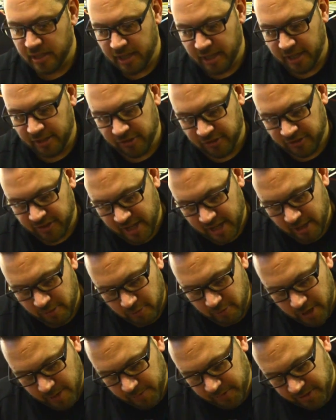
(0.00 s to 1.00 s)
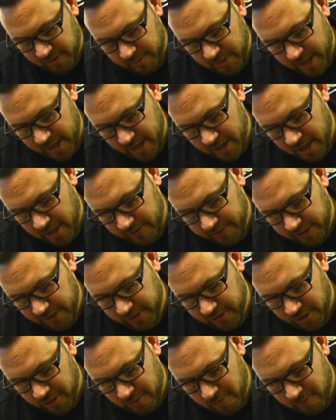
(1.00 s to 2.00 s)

and just kind of wipe some of that off. You don't